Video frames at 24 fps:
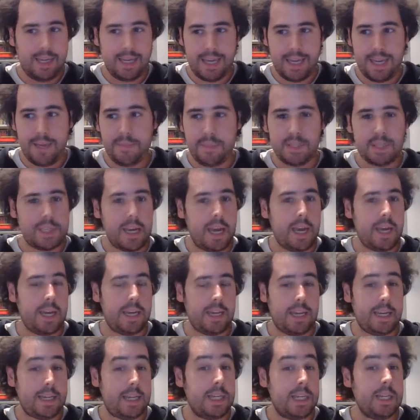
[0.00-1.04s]
keeps saying
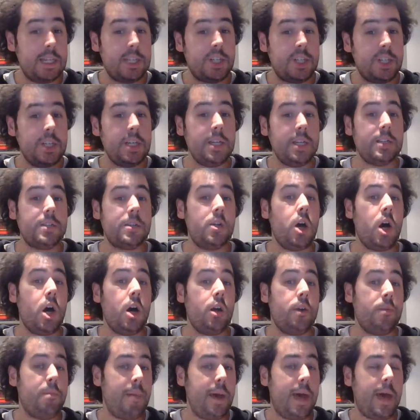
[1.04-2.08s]
like she is
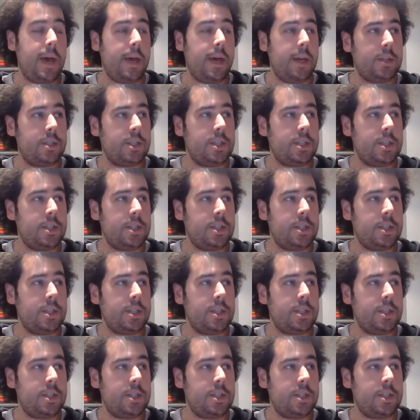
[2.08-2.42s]
not bad.